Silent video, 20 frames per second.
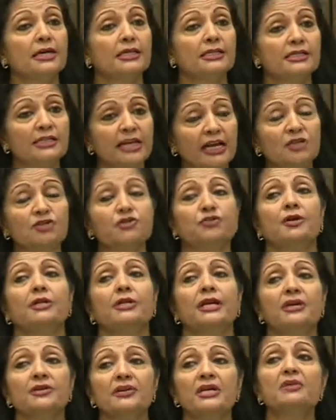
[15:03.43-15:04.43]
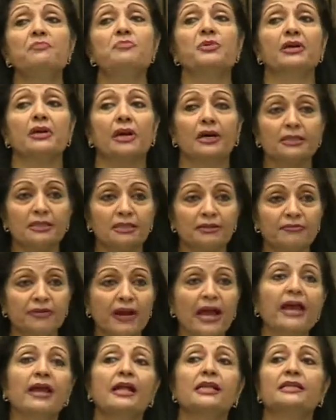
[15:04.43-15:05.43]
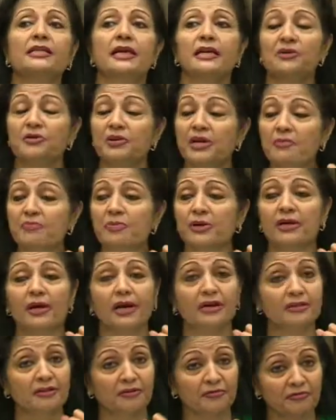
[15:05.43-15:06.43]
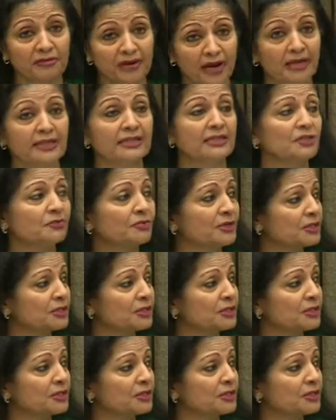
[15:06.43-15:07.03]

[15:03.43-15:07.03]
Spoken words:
sexual and reproductive health and reproductive rights,